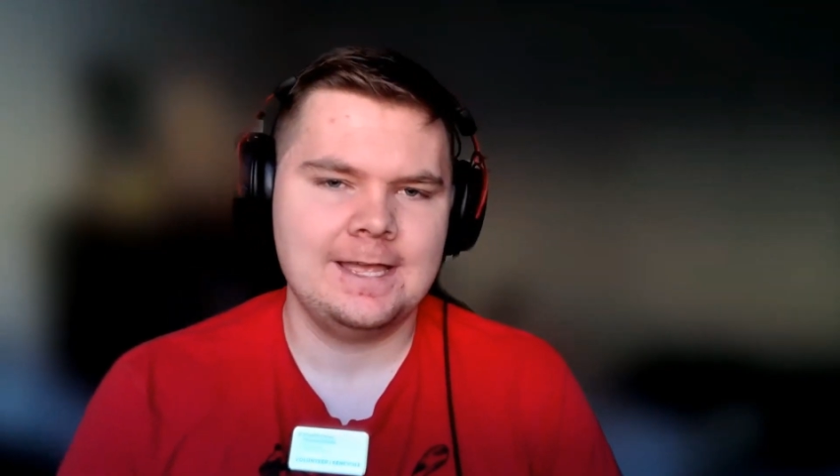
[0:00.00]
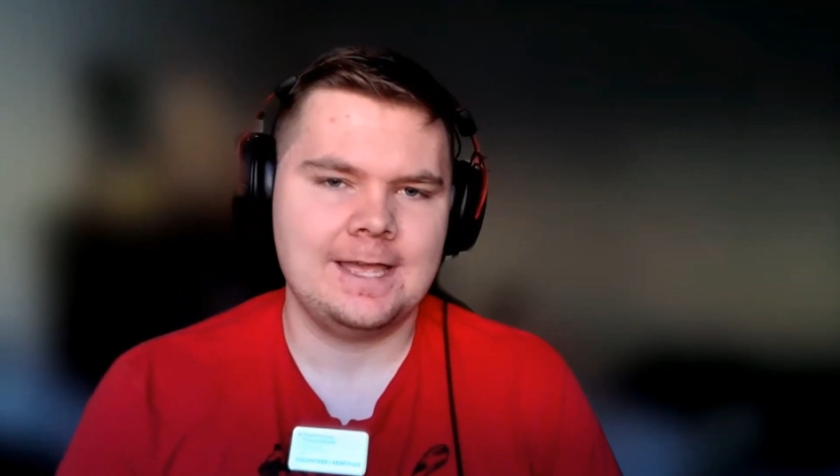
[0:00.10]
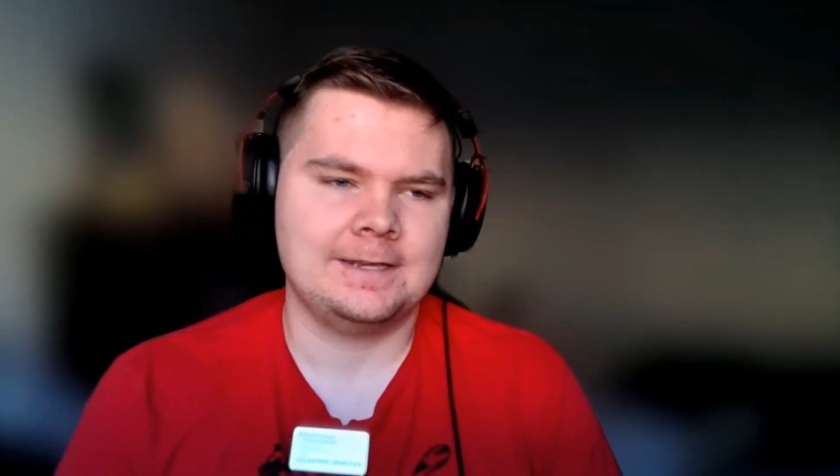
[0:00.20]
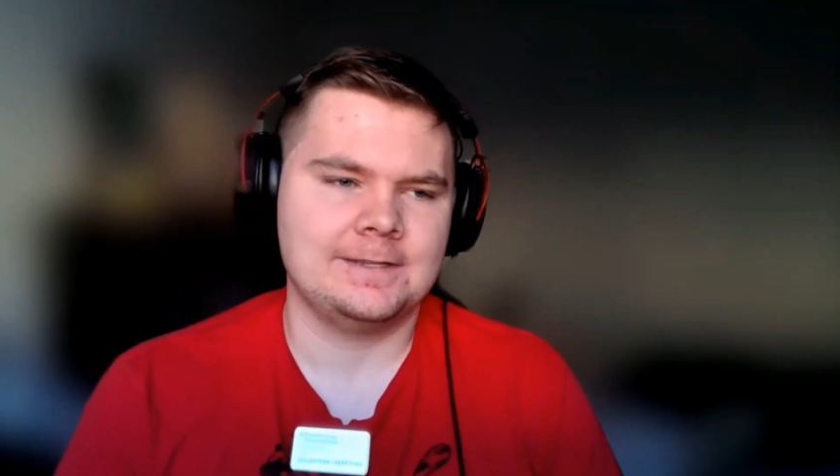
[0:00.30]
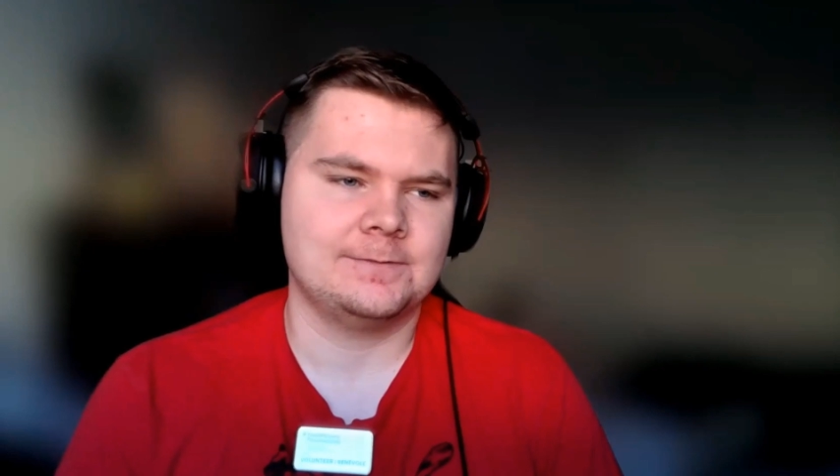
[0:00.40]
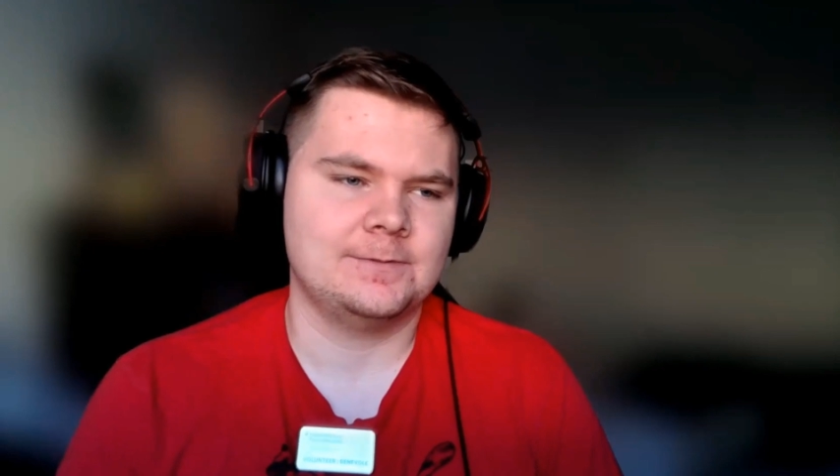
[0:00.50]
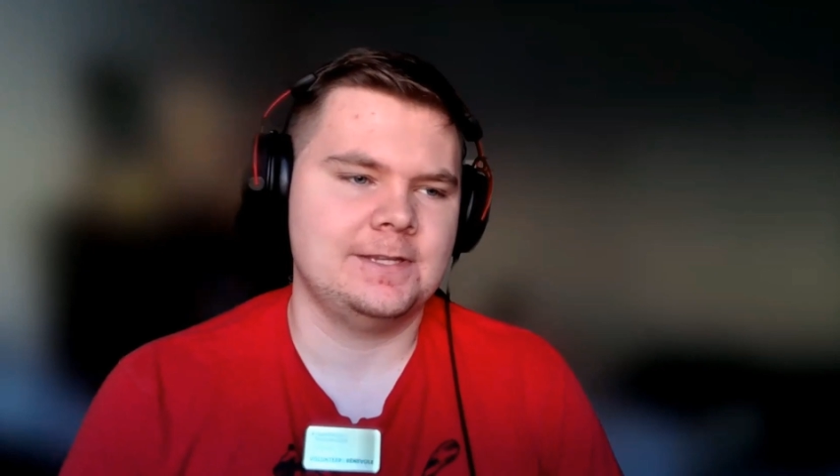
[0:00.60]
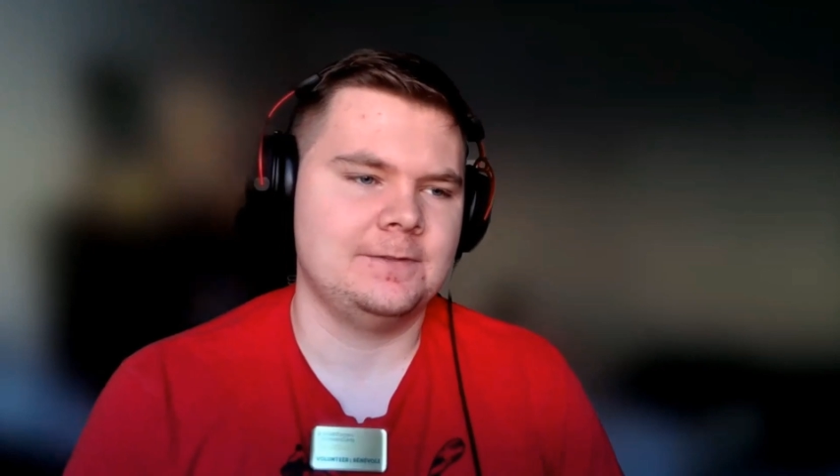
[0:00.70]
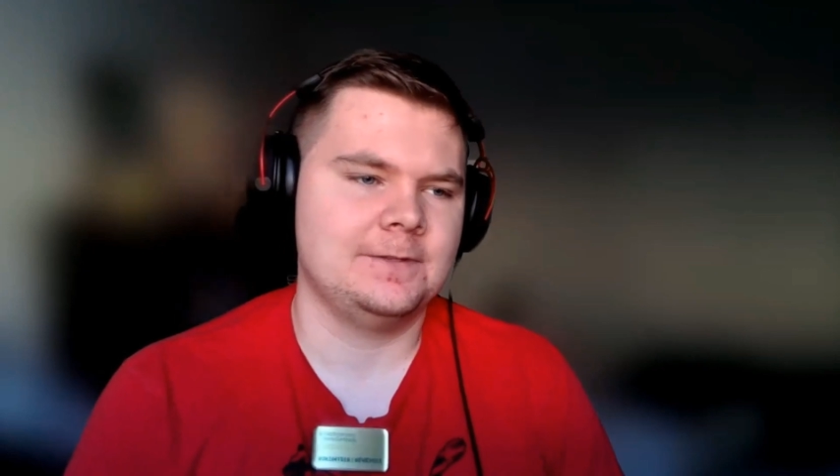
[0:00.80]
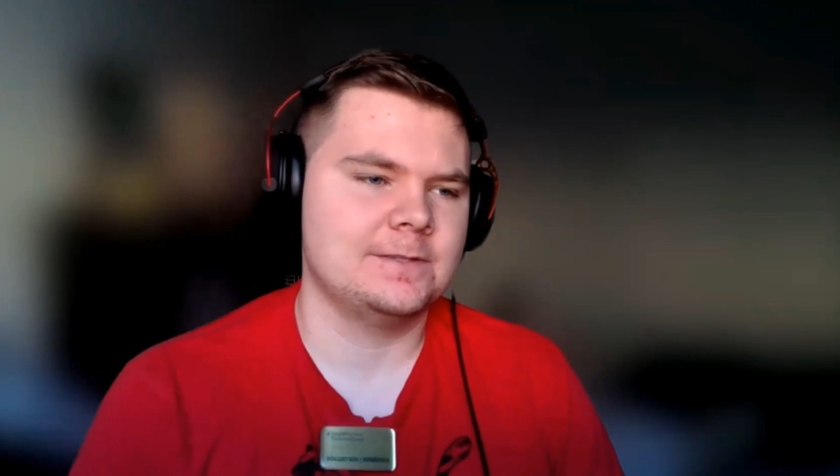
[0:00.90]
and is
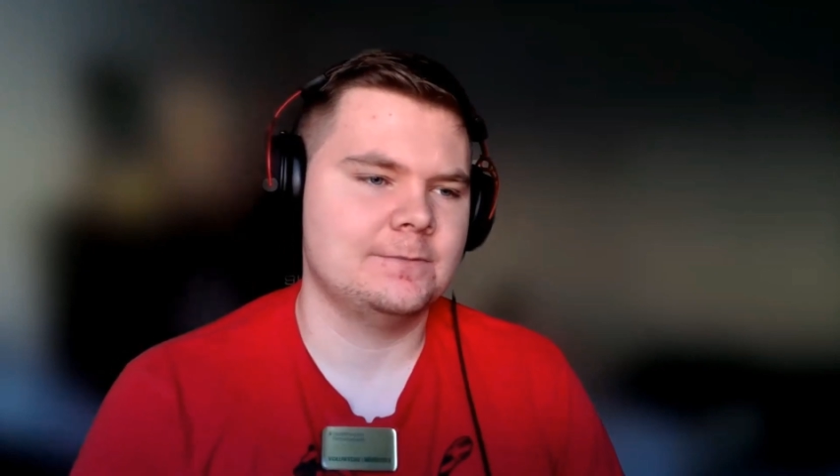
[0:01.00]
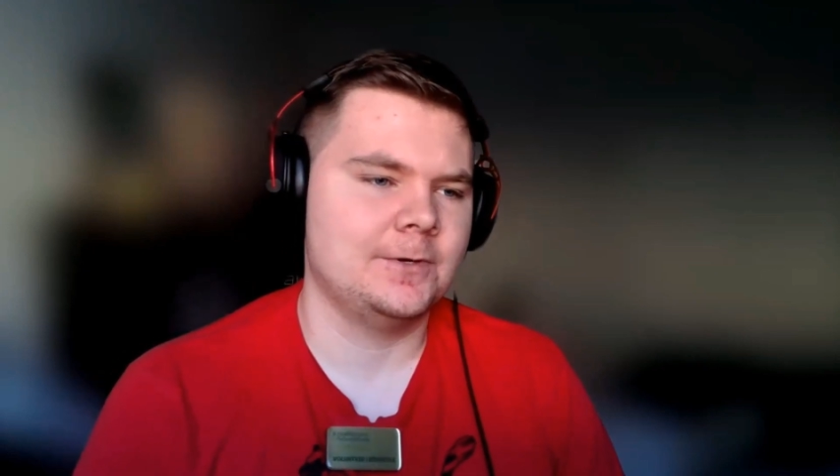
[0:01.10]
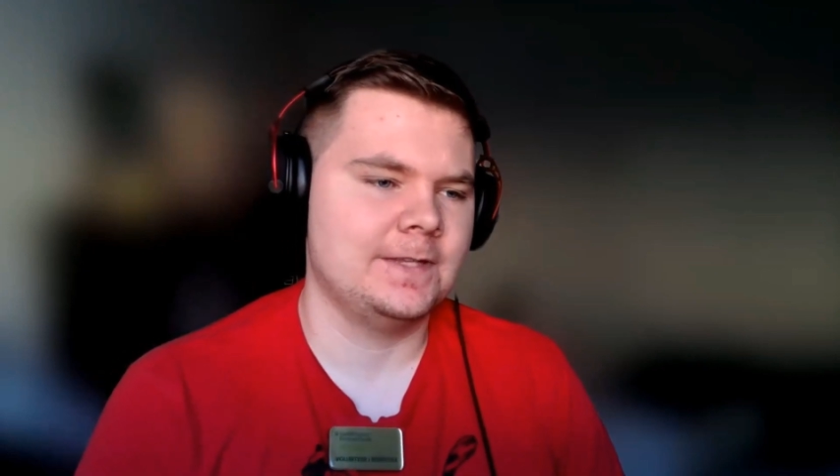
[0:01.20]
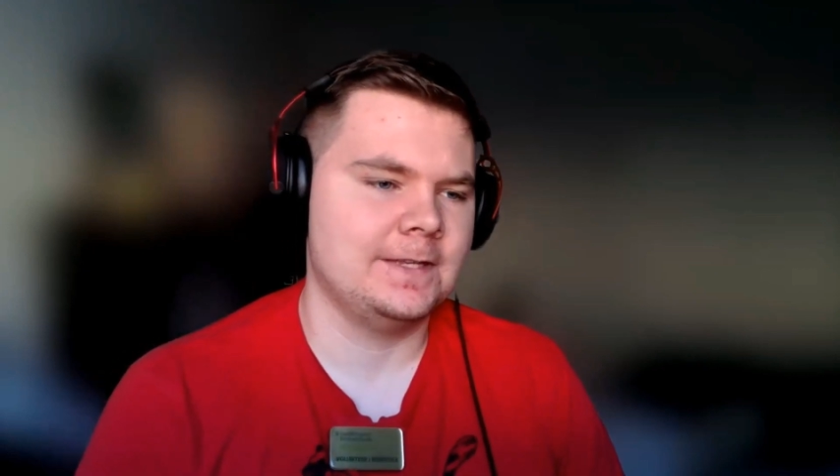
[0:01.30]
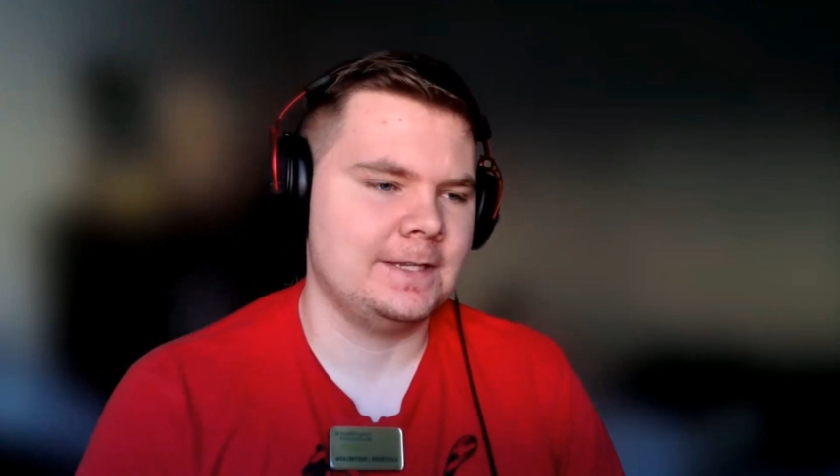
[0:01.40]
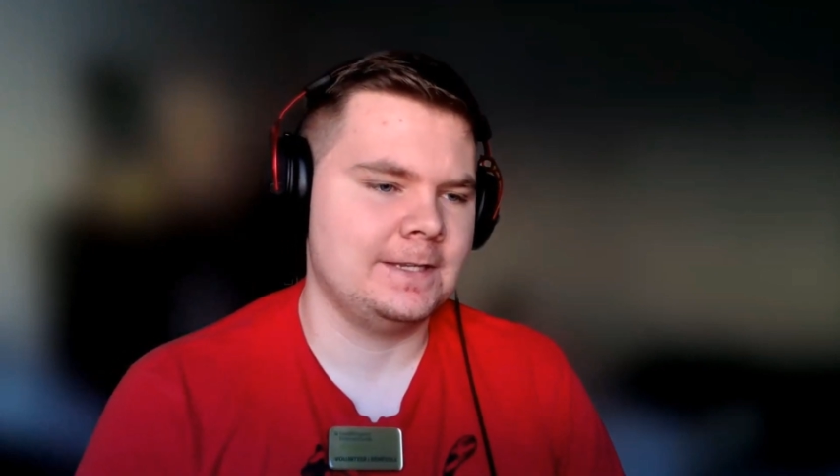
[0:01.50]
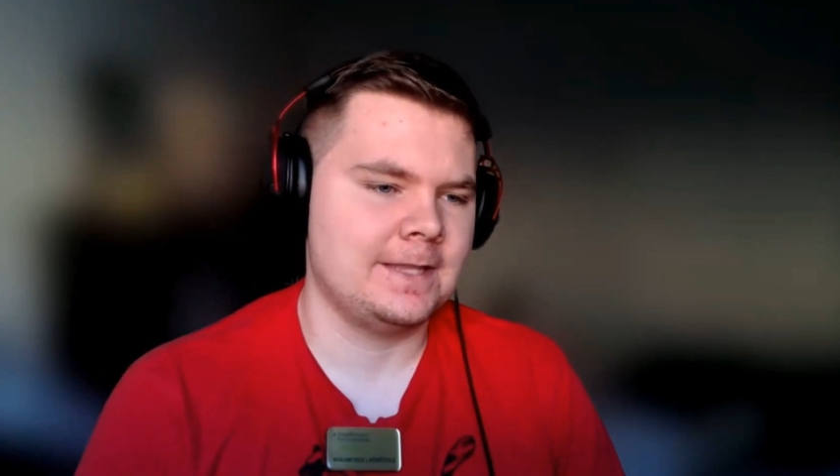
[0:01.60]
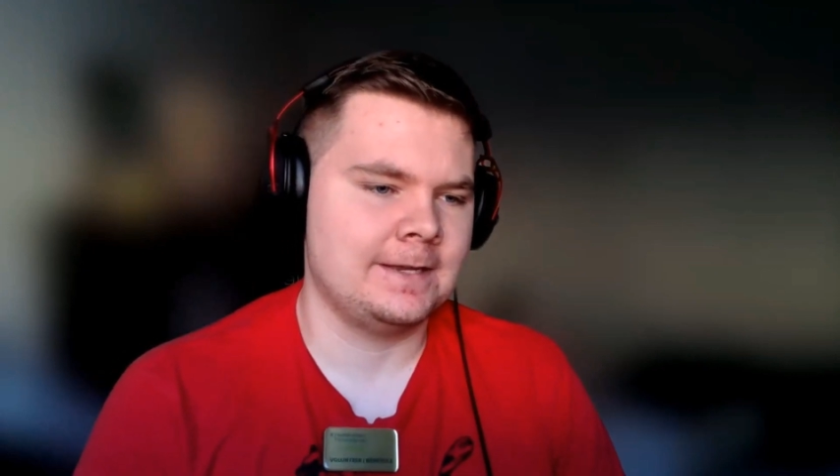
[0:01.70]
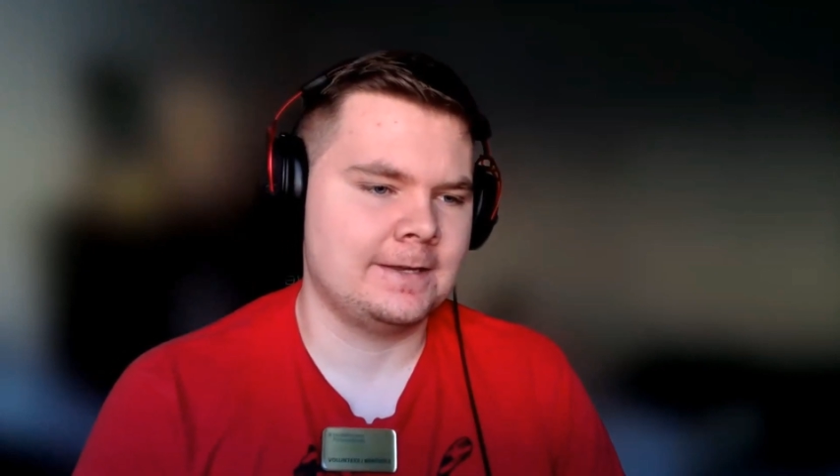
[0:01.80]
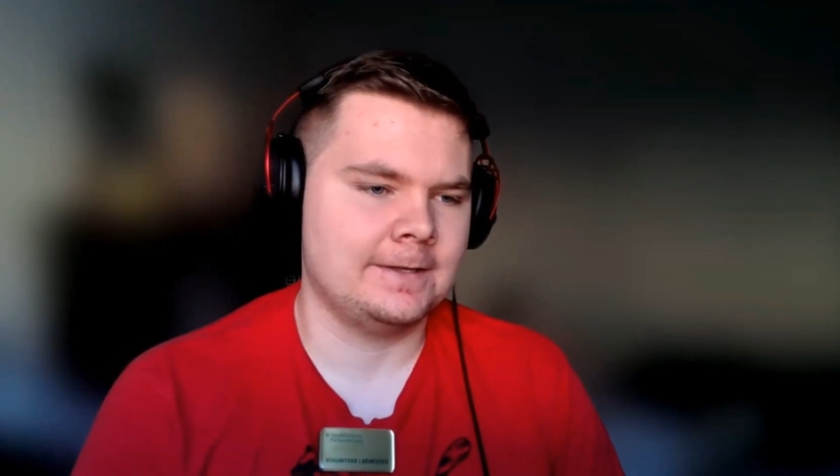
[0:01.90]
receiving the support they need
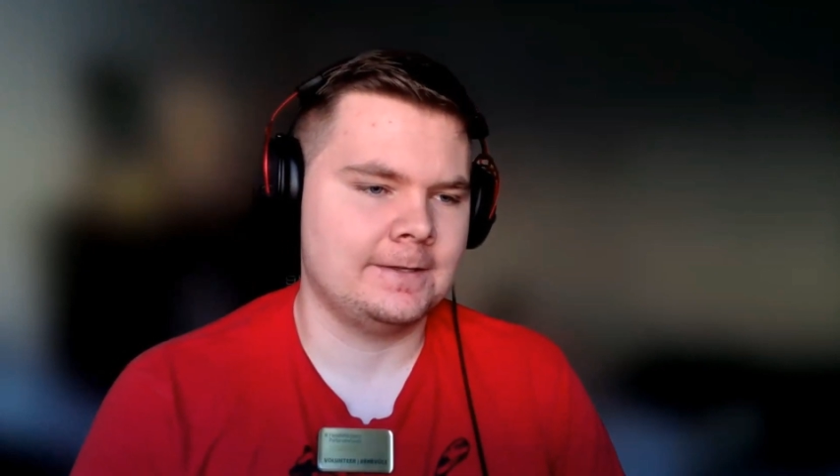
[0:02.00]
that